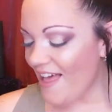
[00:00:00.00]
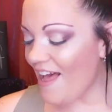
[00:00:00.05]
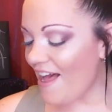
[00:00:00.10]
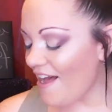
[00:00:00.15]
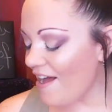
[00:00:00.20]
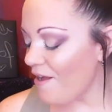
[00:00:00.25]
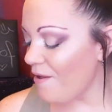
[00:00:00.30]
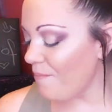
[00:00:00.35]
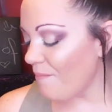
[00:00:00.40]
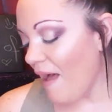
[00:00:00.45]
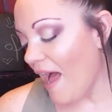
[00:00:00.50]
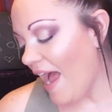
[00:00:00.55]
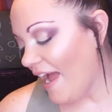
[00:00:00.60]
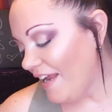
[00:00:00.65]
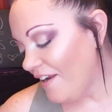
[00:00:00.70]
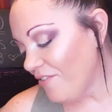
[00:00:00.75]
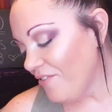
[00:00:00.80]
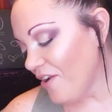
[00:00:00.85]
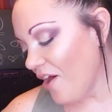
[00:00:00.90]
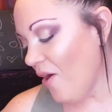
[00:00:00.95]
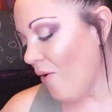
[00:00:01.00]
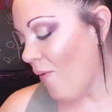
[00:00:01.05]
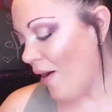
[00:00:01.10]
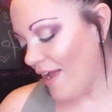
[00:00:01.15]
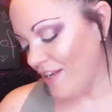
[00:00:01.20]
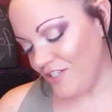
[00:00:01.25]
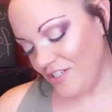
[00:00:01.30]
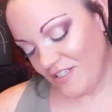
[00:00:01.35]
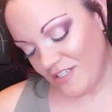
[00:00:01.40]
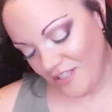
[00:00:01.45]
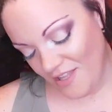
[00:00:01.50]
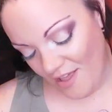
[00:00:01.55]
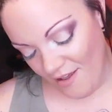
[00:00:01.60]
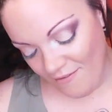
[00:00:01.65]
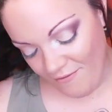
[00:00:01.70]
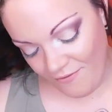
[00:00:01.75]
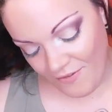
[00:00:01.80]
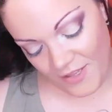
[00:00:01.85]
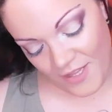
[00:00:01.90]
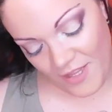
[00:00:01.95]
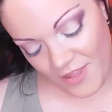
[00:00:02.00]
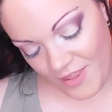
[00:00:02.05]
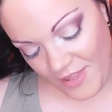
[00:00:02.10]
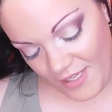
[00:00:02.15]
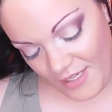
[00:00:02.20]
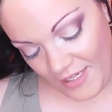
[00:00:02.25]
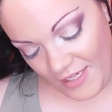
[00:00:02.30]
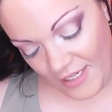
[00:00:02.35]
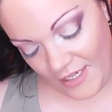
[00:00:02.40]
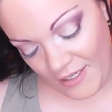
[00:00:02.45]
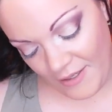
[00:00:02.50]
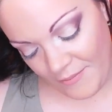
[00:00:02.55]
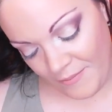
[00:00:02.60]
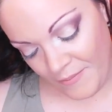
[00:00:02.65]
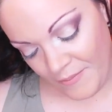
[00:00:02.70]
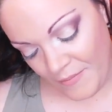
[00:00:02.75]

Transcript: I don't know, I just love the